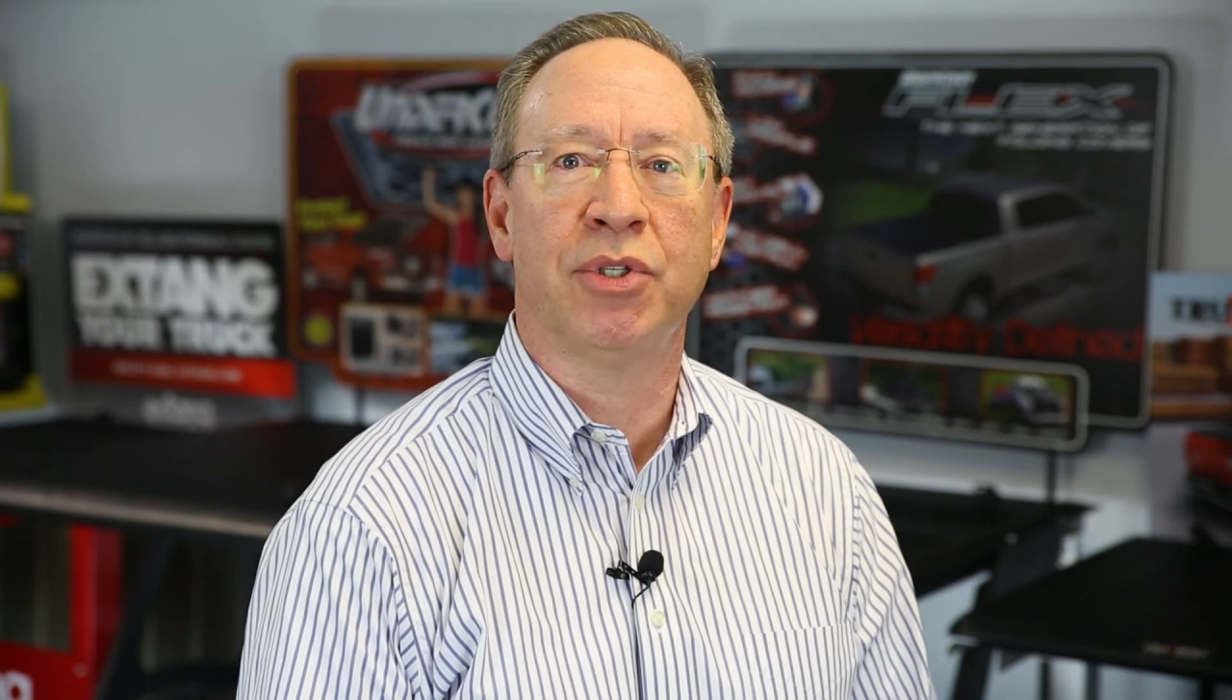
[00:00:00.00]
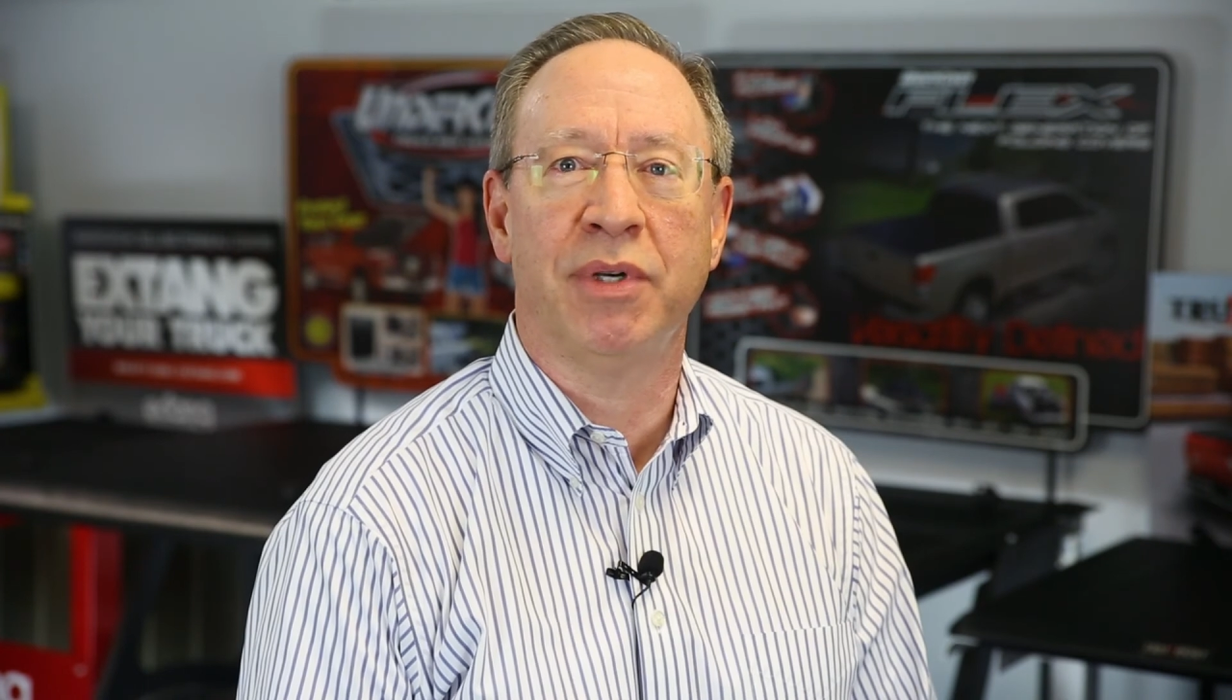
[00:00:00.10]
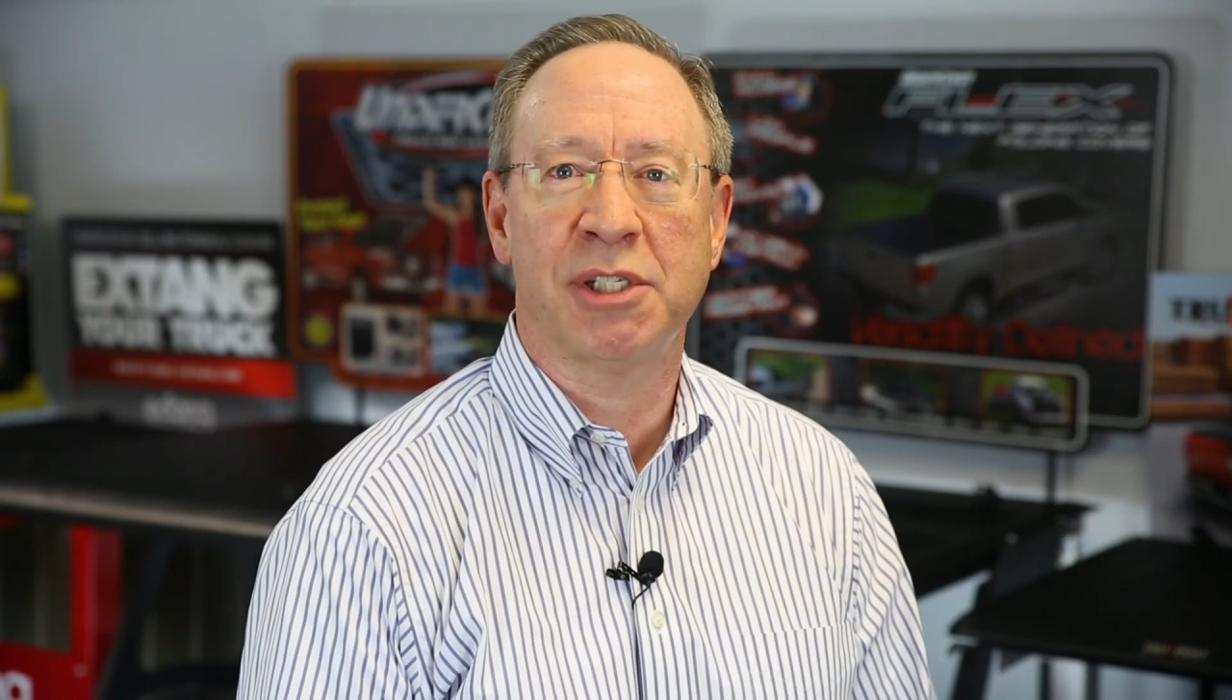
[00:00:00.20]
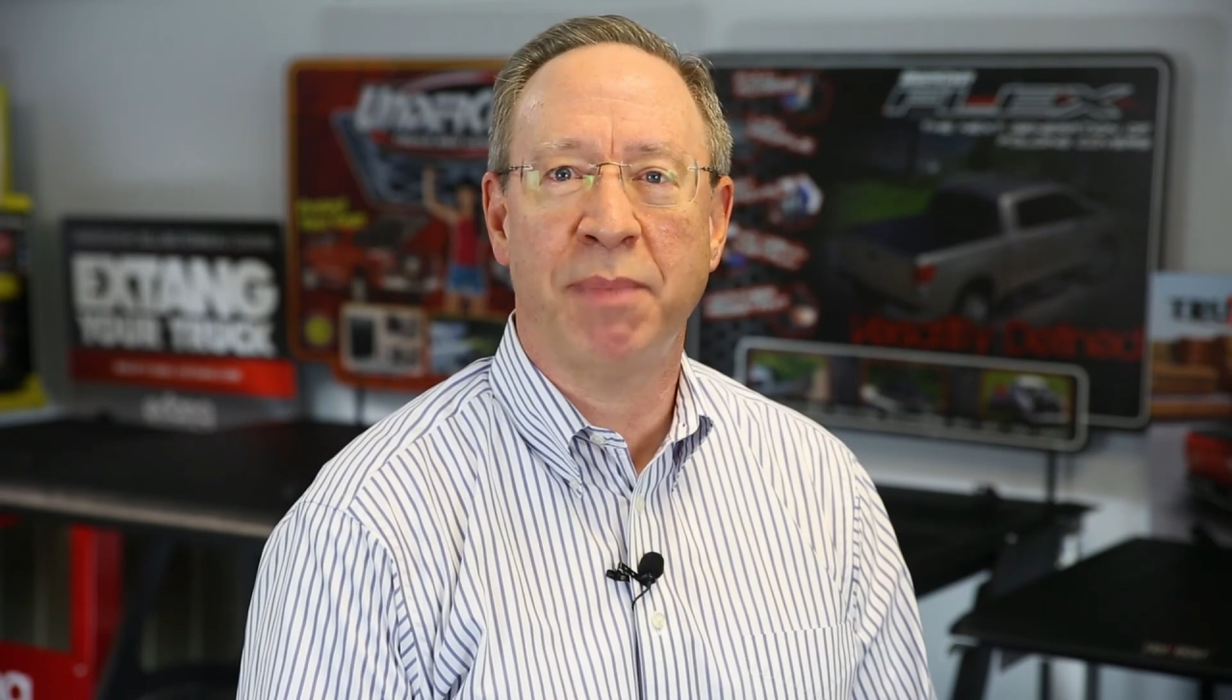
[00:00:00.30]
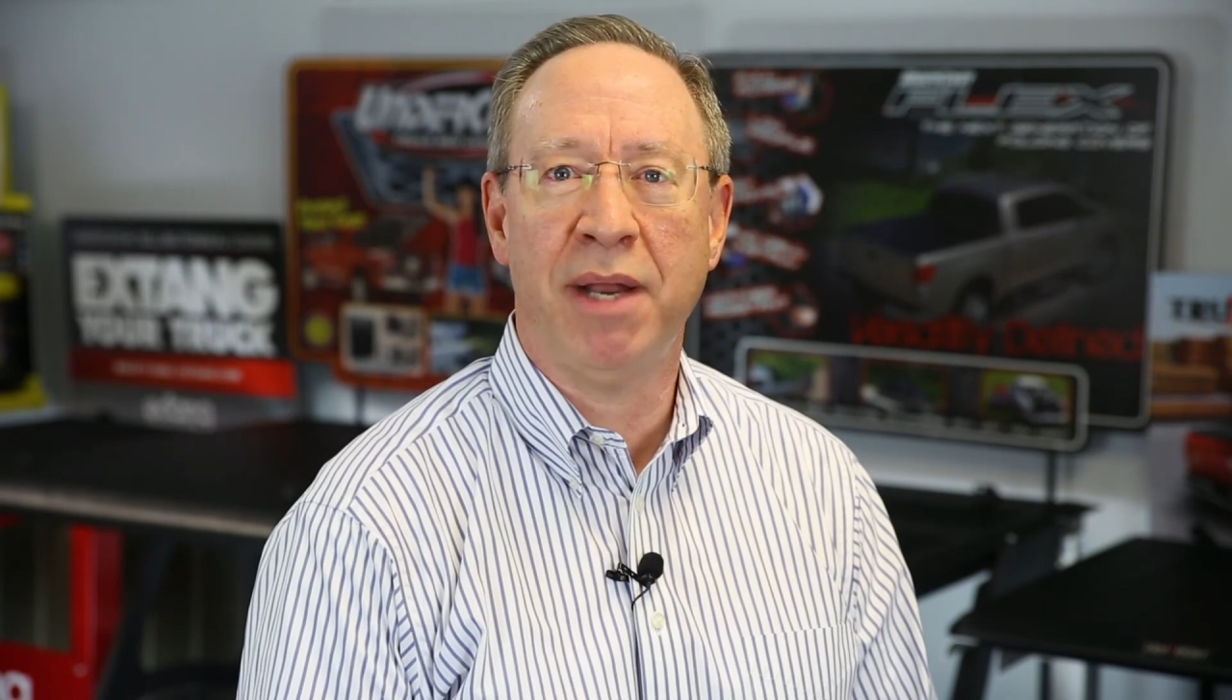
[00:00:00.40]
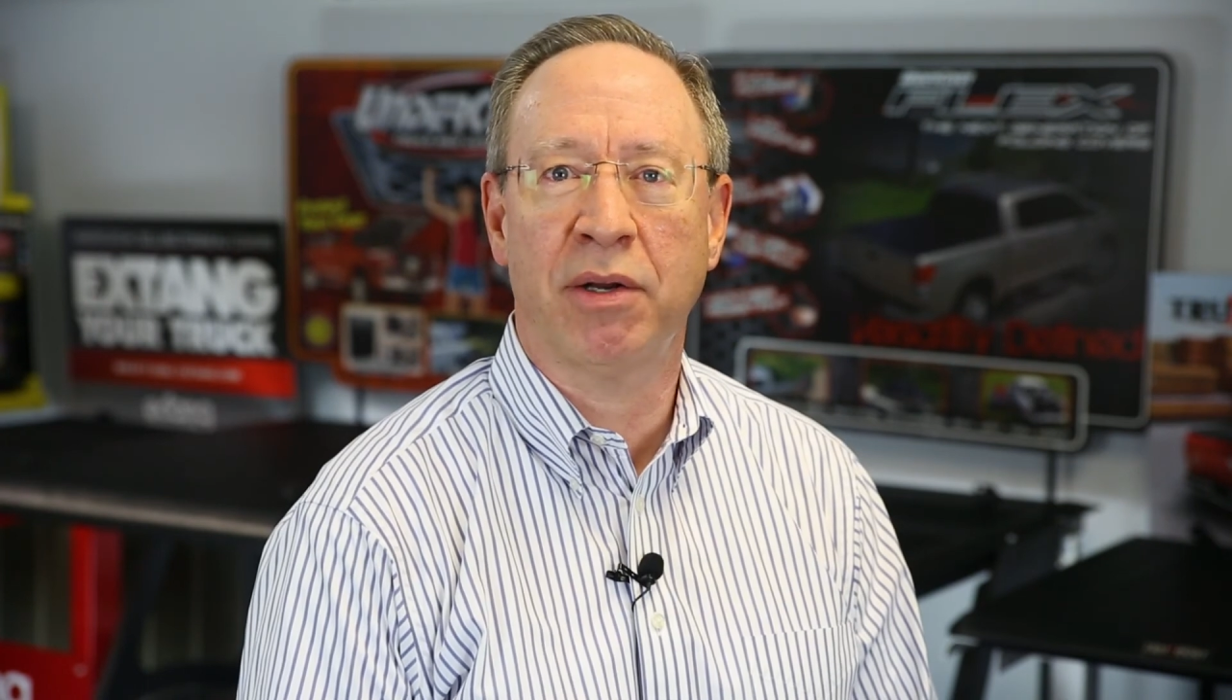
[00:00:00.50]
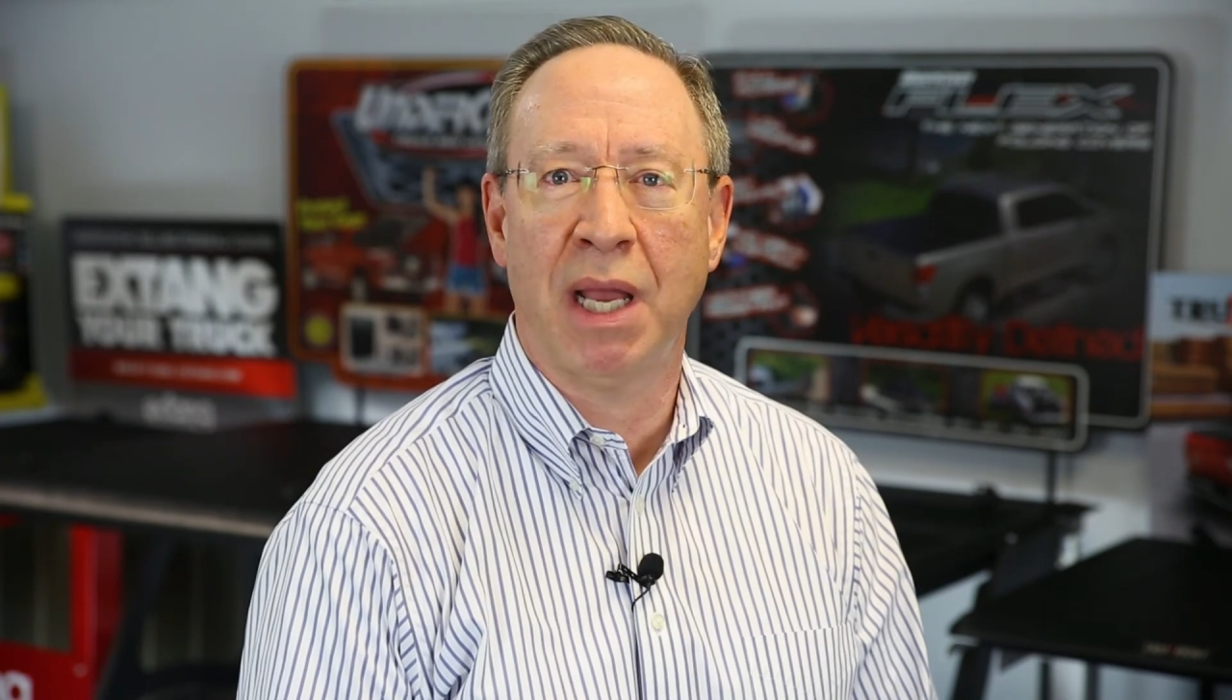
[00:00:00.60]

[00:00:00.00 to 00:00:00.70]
to expand our